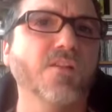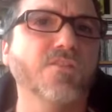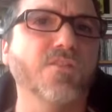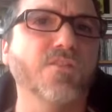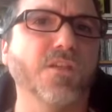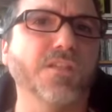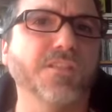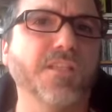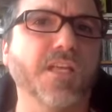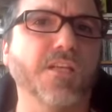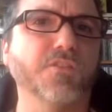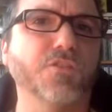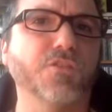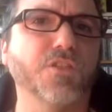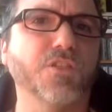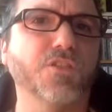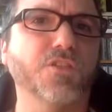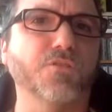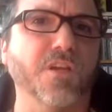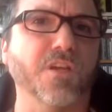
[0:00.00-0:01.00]
solidarity
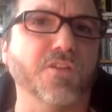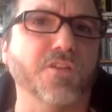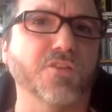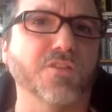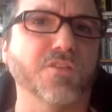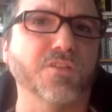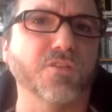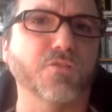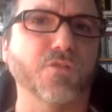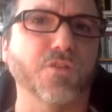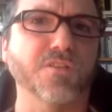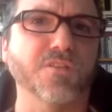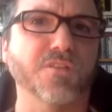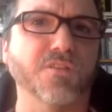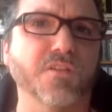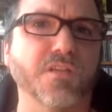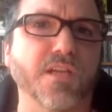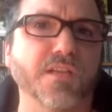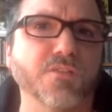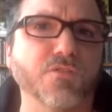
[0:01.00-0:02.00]
structures across the
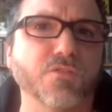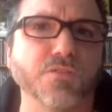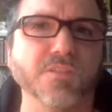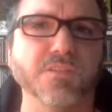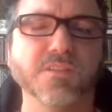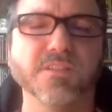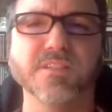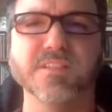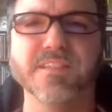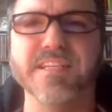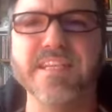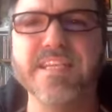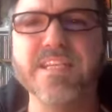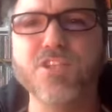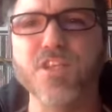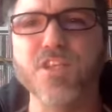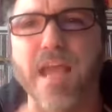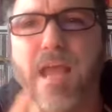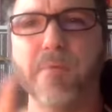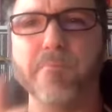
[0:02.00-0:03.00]
country.
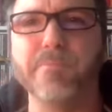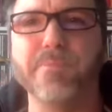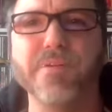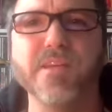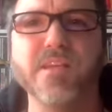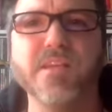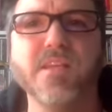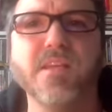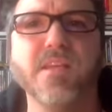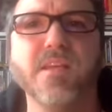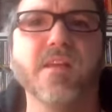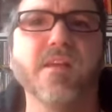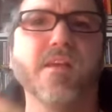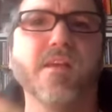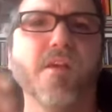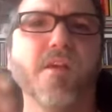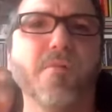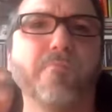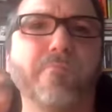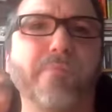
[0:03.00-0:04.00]
Each MP
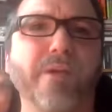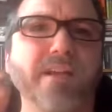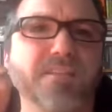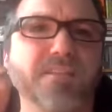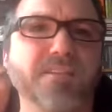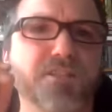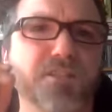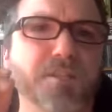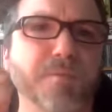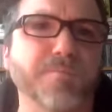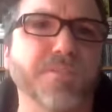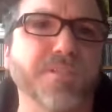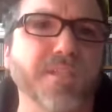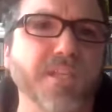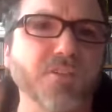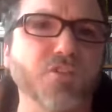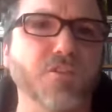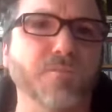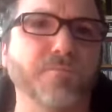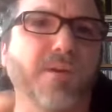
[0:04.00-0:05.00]
pays a
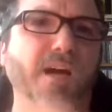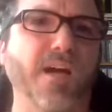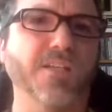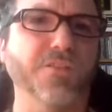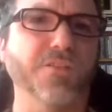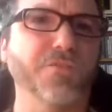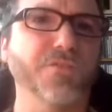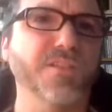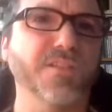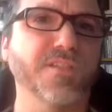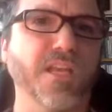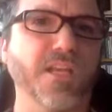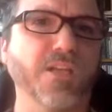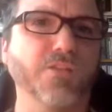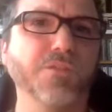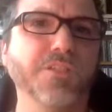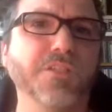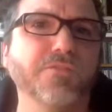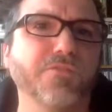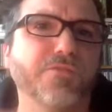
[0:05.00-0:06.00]
substantial part of his
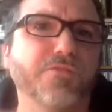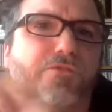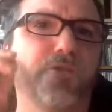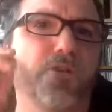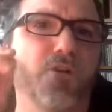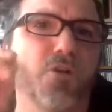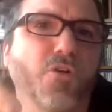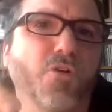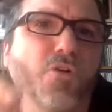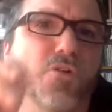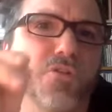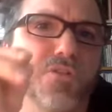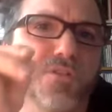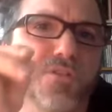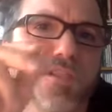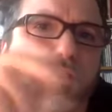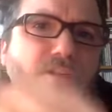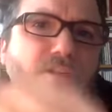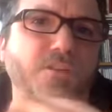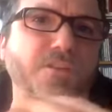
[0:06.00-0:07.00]
salary for
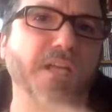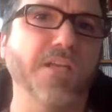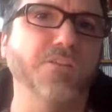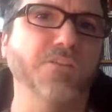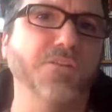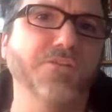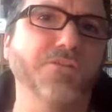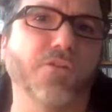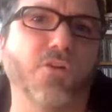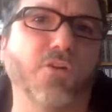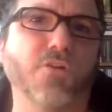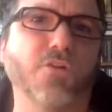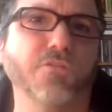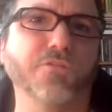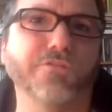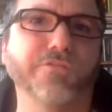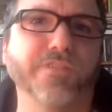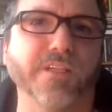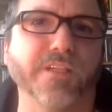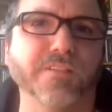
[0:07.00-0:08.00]
the Solidarity for All
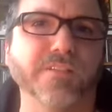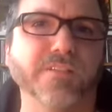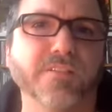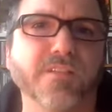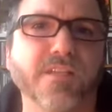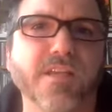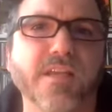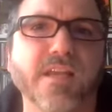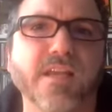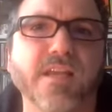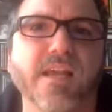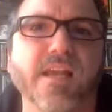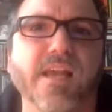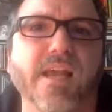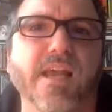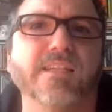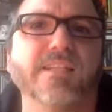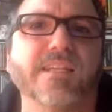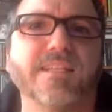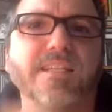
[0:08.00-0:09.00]
fund.
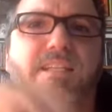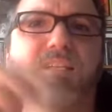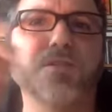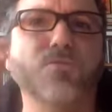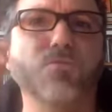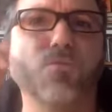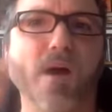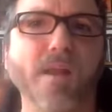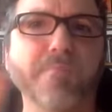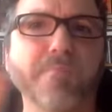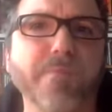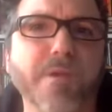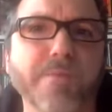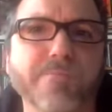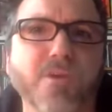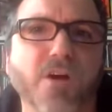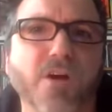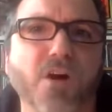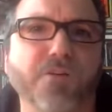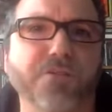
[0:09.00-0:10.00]
And at least one
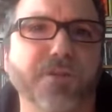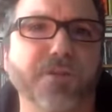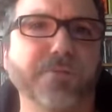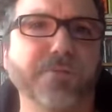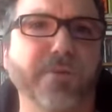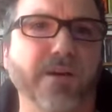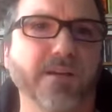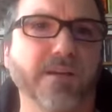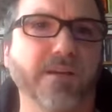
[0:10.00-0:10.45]
member of the